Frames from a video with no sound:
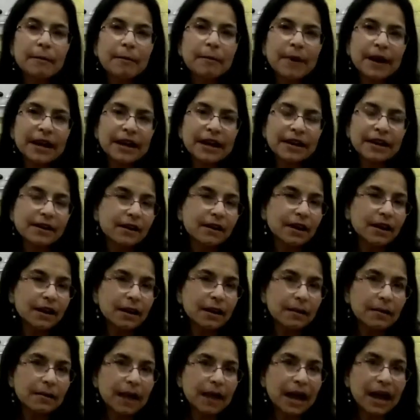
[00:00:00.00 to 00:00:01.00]
but
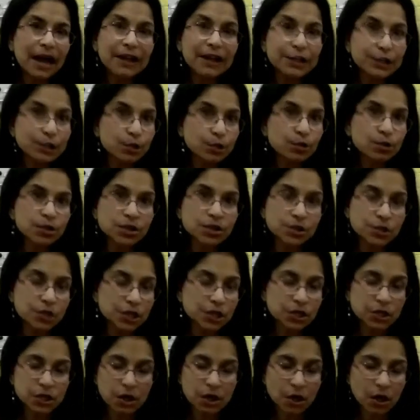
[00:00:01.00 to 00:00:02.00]
I use
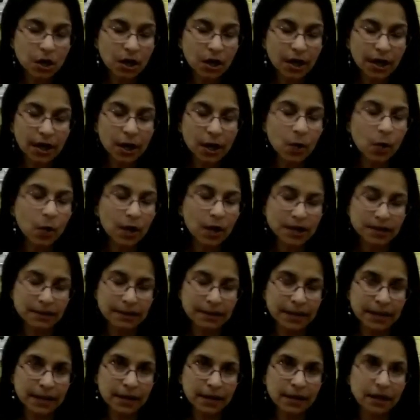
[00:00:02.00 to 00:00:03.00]
ginger garlic quite a
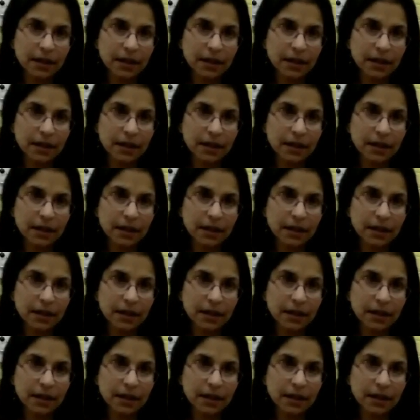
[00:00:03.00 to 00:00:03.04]
bit